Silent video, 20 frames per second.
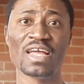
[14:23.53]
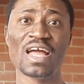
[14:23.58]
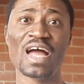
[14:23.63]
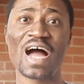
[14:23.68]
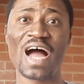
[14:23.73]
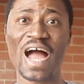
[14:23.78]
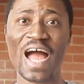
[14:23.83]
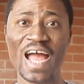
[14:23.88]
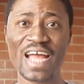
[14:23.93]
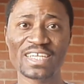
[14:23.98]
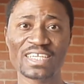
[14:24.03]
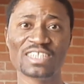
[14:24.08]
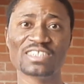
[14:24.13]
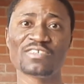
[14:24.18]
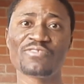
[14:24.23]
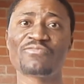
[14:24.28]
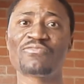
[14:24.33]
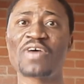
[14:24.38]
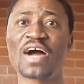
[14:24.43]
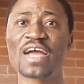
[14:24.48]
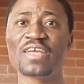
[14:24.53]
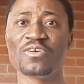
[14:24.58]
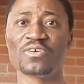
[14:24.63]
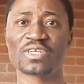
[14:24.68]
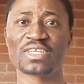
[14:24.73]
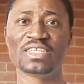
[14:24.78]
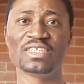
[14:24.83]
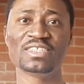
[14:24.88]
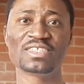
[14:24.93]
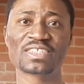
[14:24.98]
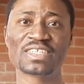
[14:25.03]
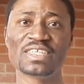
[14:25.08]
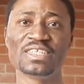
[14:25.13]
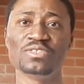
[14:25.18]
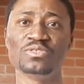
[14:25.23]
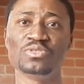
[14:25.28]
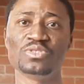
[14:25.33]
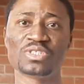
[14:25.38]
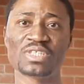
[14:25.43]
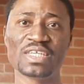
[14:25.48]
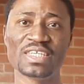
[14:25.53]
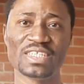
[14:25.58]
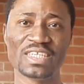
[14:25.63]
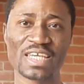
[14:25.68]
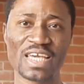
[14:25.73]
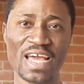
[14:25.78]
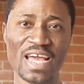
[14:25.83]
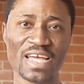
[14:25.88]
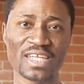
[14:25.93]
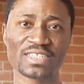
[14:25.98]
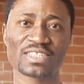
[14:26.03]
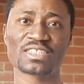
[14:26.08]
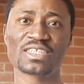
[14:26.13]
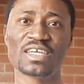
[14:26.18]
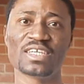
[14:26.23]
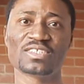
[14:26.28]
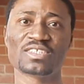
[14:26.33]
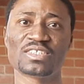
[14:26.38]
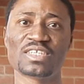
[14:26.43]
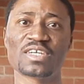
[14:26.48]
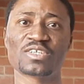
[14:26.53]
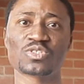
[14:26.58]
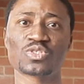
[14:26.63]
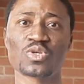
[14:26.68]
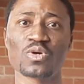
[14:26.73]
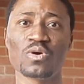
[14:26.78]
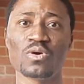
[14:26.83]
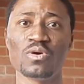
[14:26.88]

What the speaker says: identify your key skills in the healthcare sector,